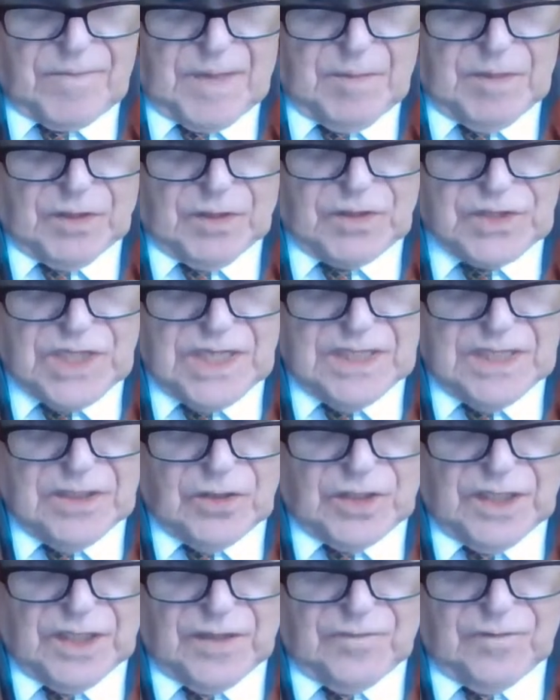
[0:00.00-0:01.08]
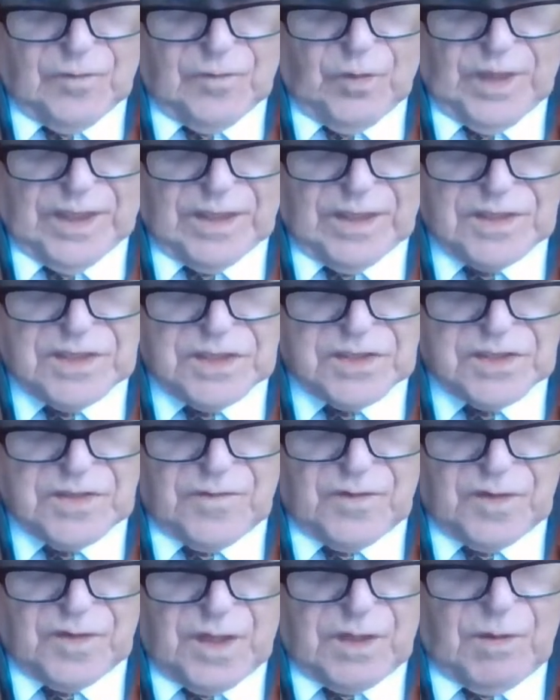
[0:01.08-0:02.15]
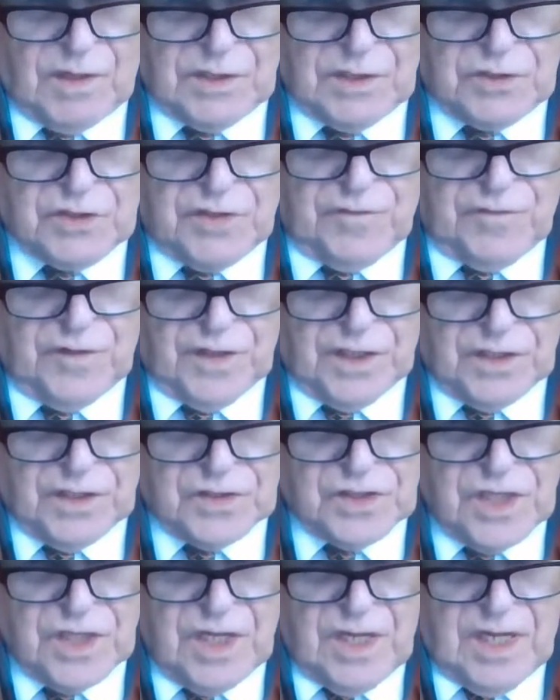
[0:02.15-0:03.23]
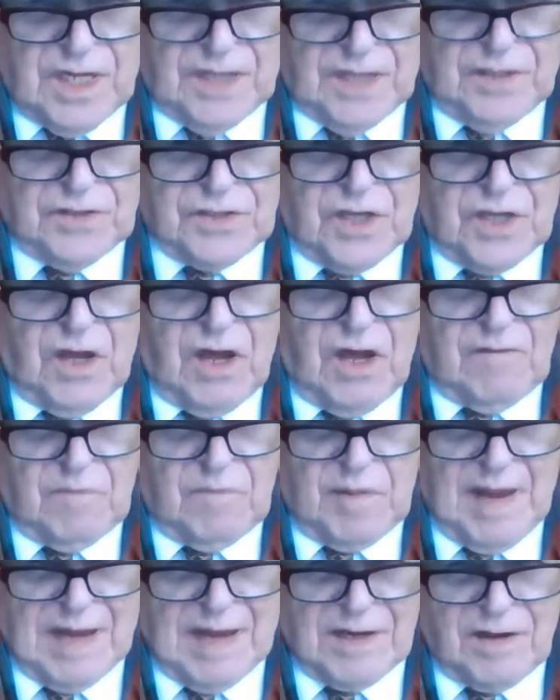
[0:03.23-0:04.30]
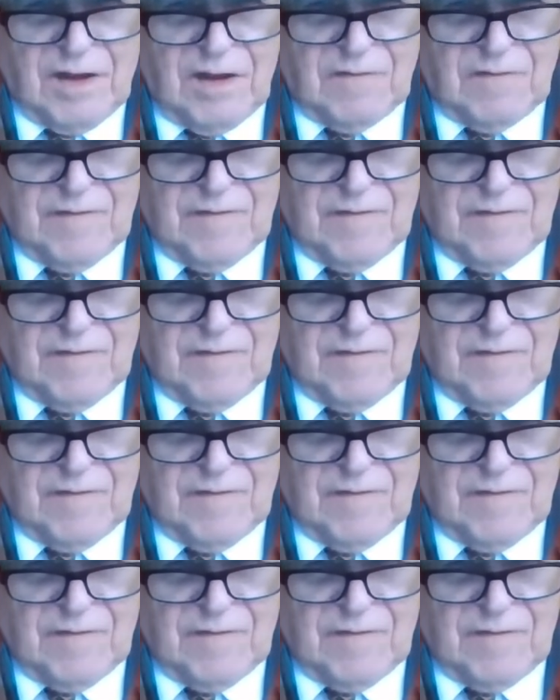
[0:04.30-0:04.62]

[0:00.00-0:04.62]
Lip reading: because they're looking for weaknesses. If you don't know what a Triffid is, it is a half plant, half